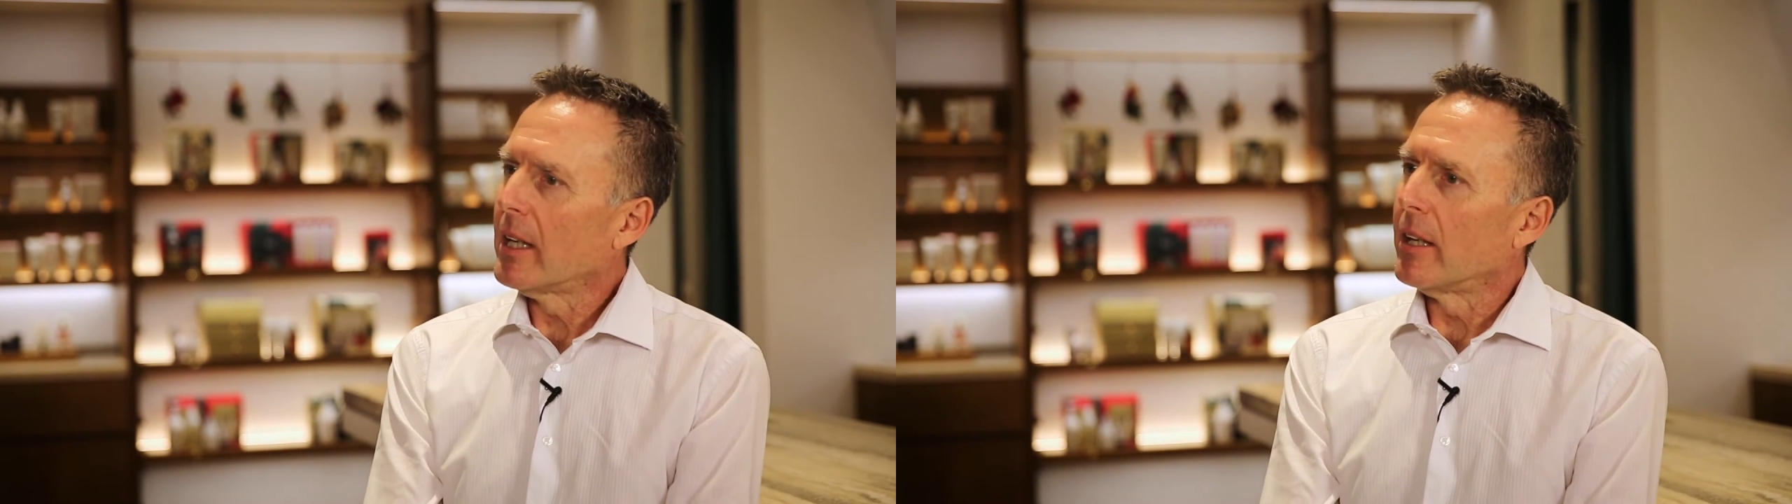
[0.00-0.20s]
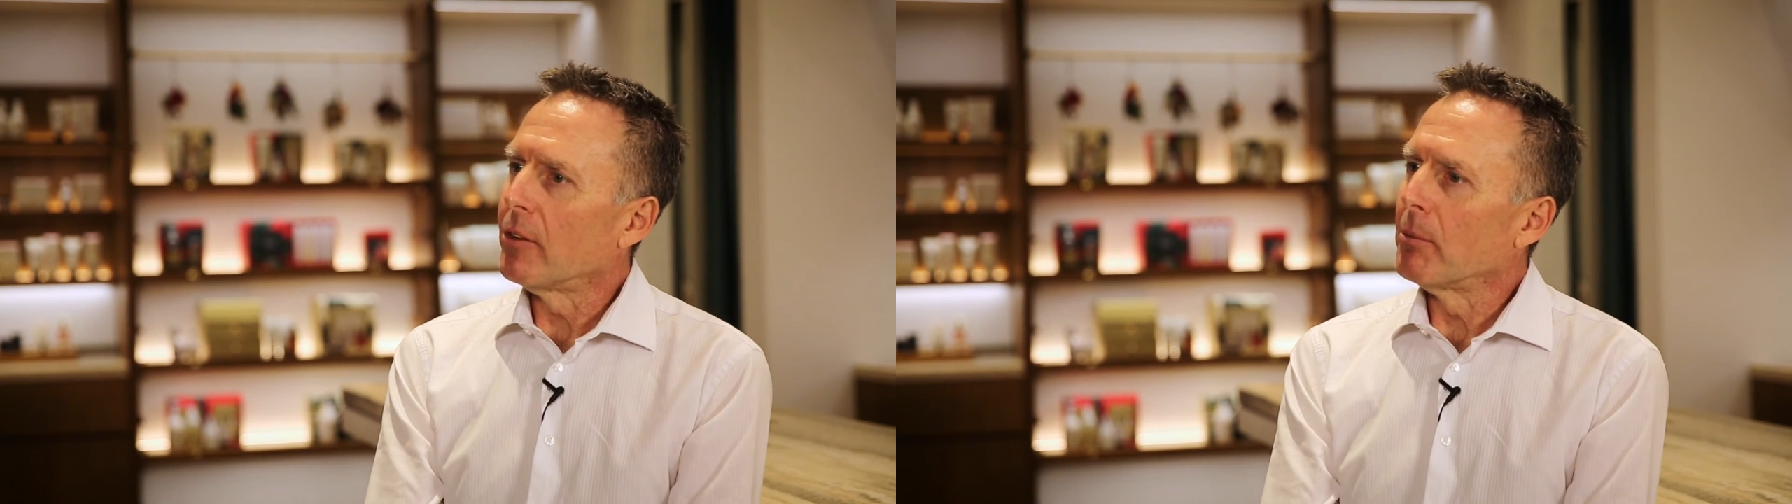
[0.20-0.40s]

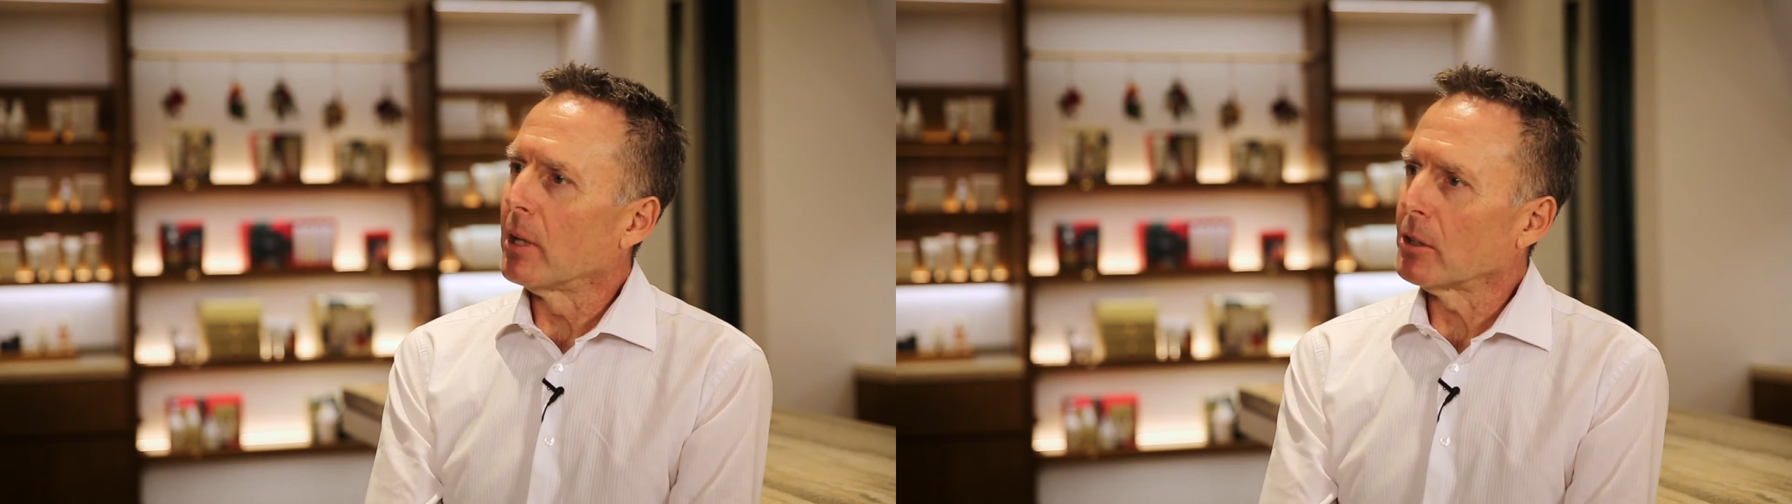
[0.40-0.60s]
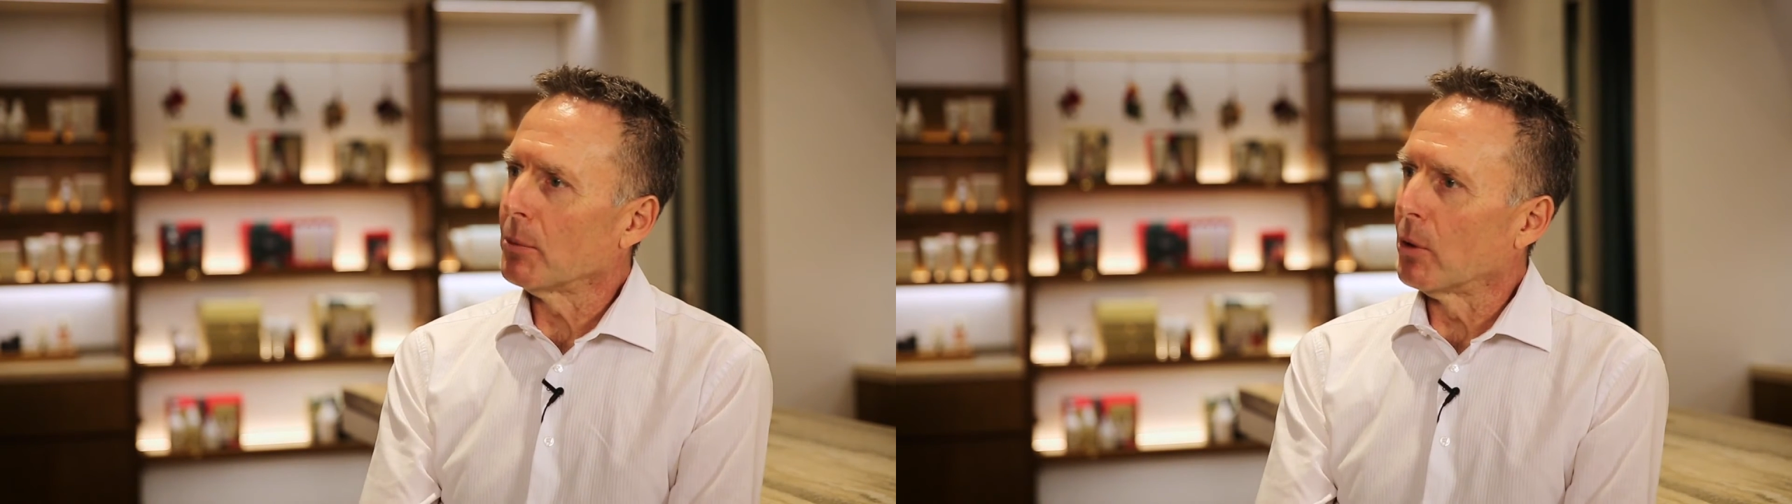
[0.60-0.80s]
is
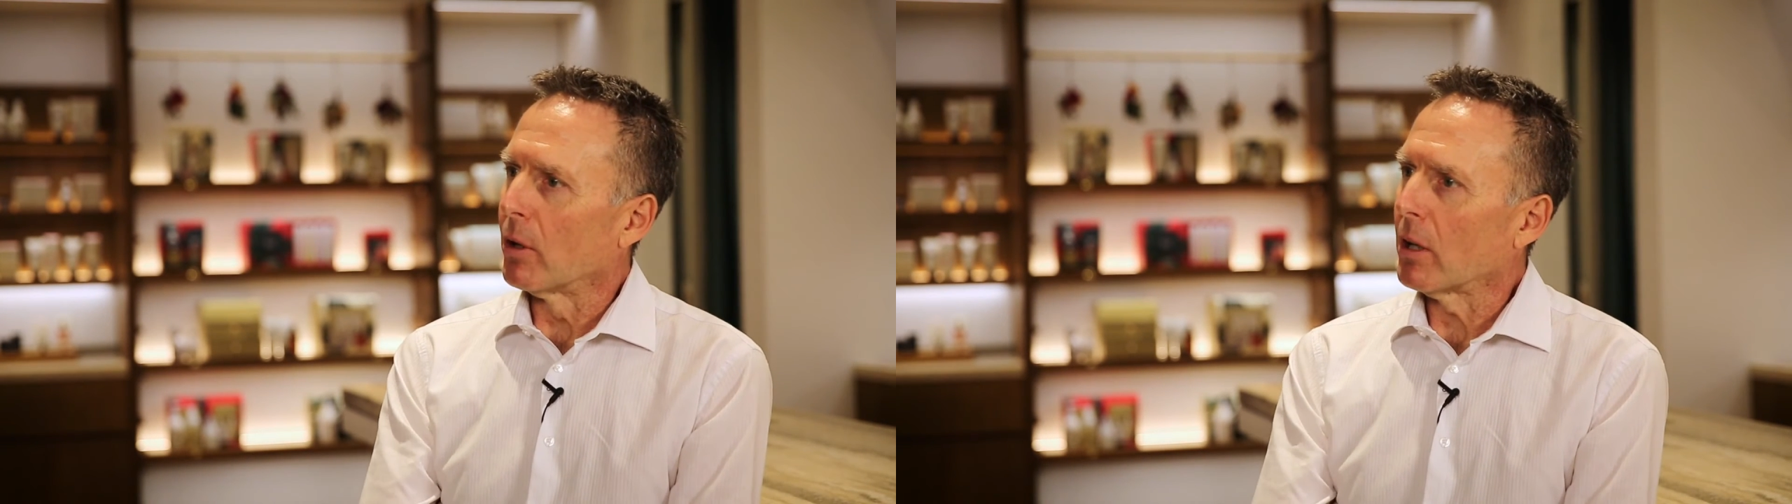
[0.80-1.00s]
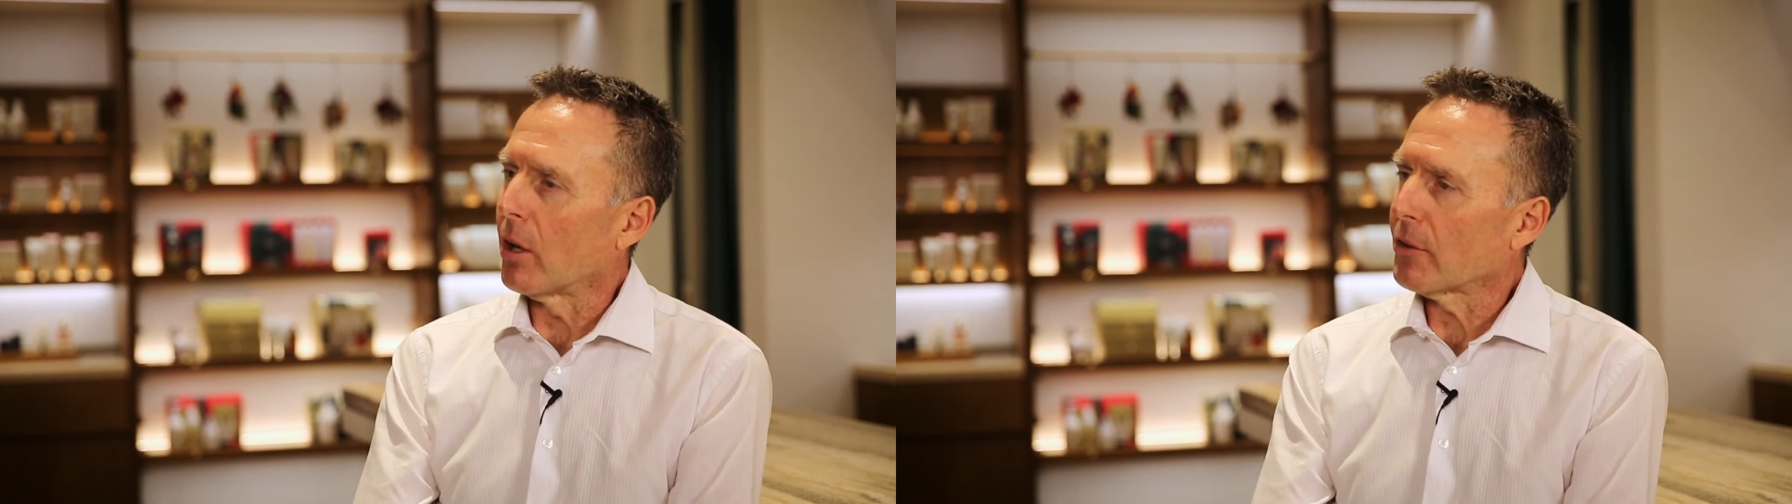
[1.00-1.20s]
much
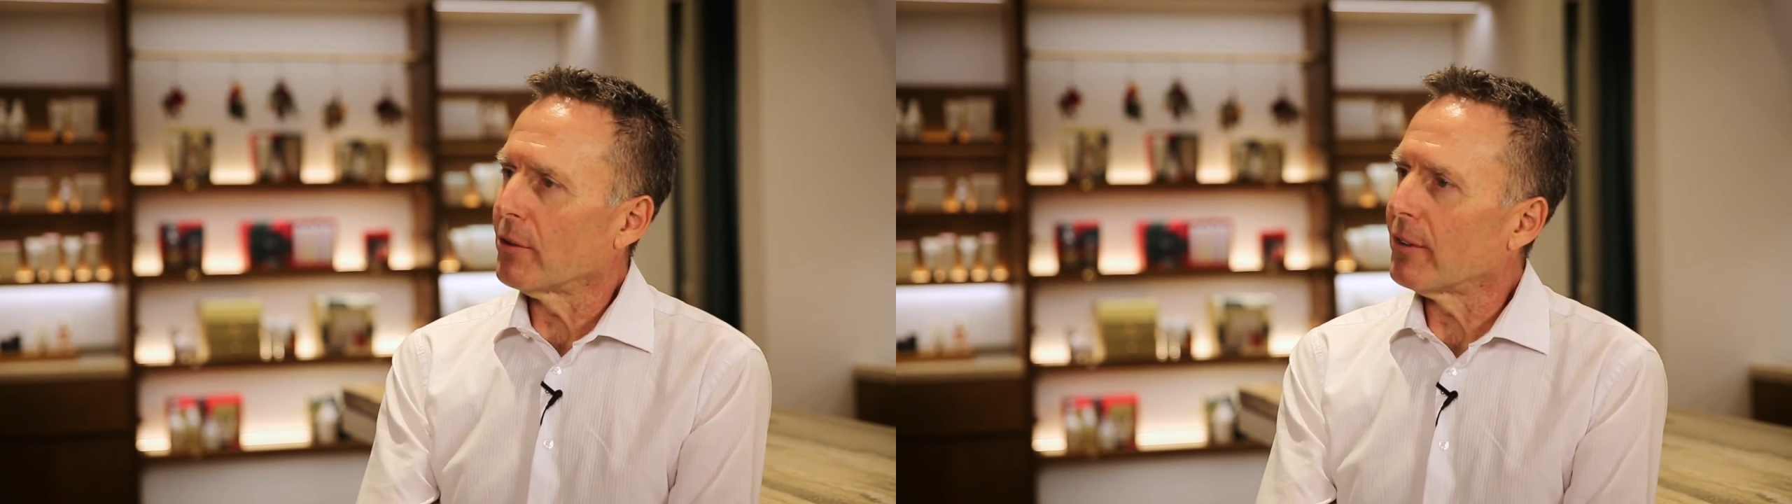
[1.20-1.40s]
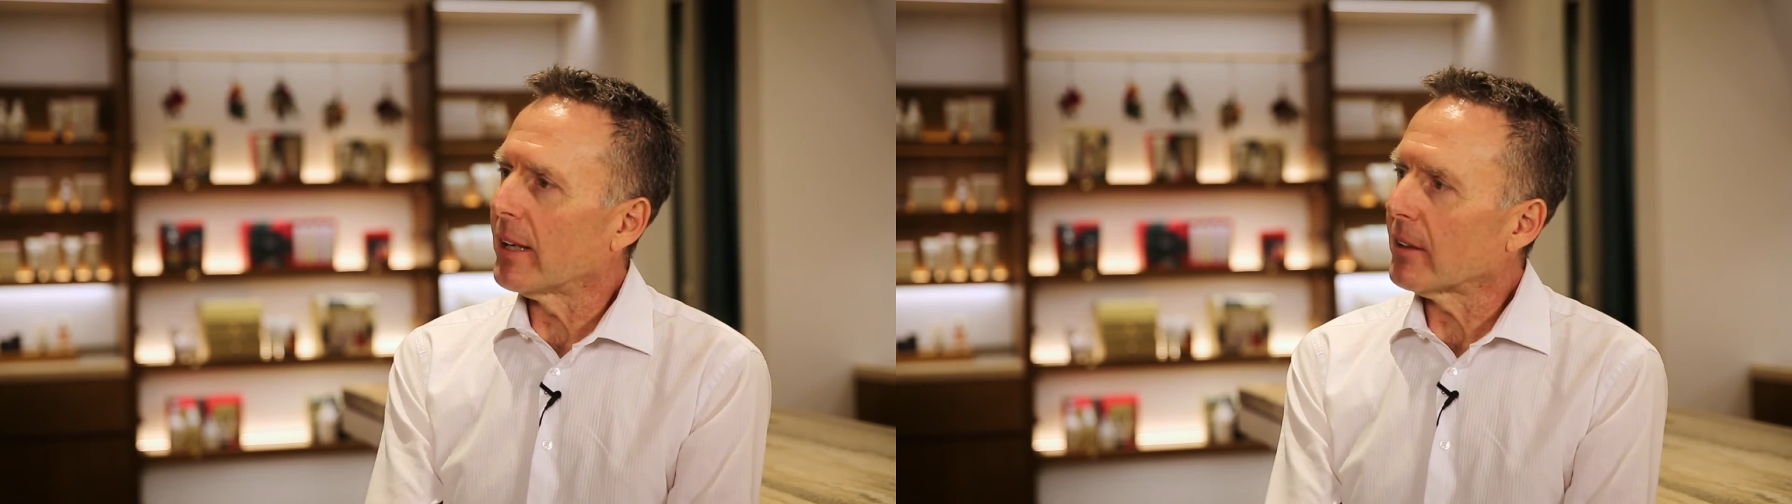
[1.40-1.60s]
more
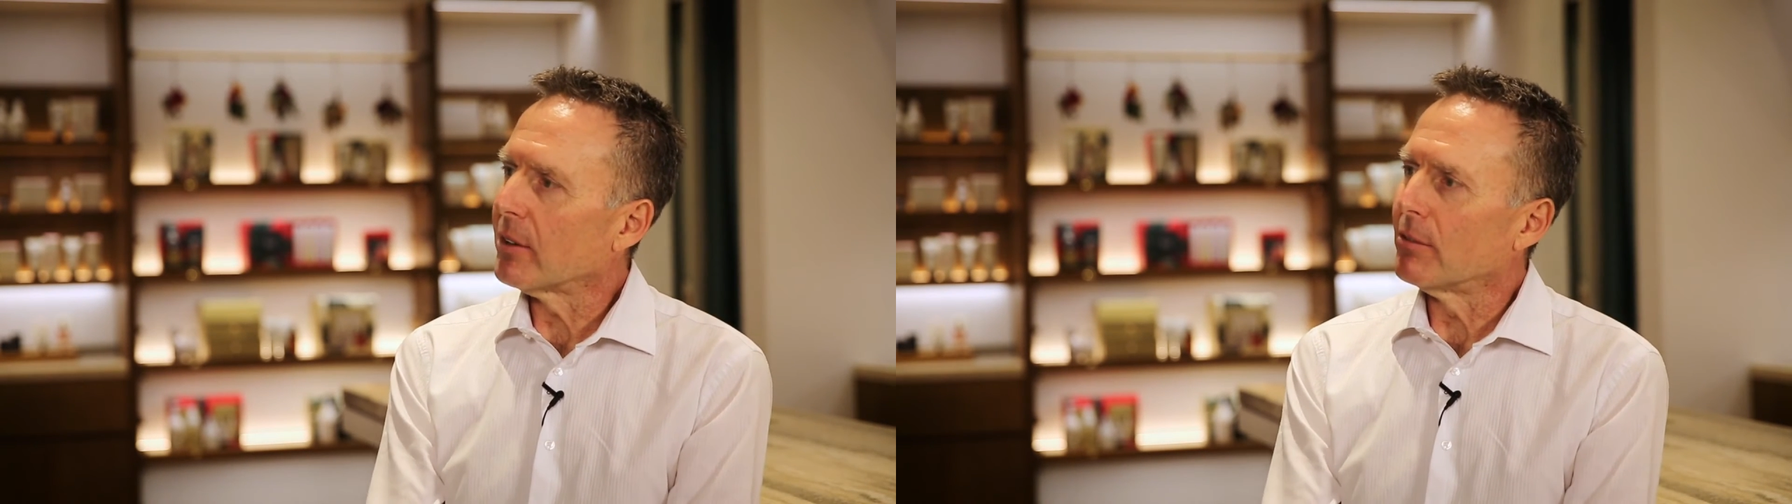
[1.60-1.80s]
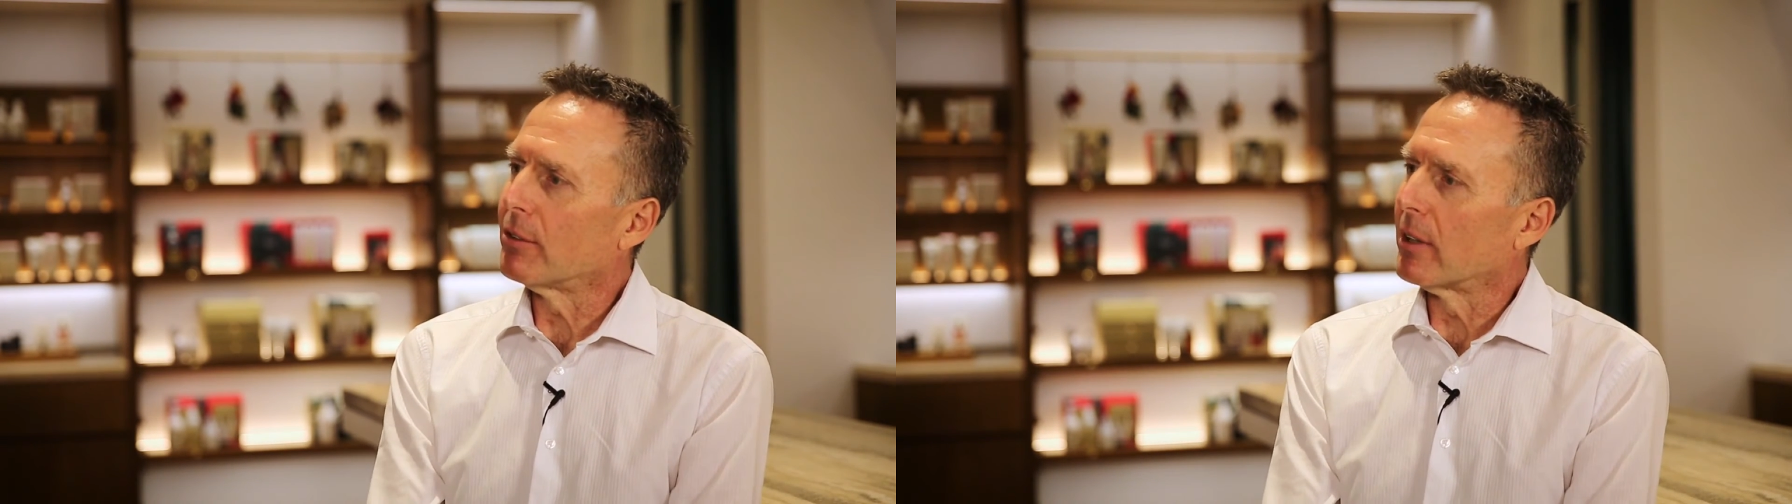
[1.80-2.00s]
cost-effective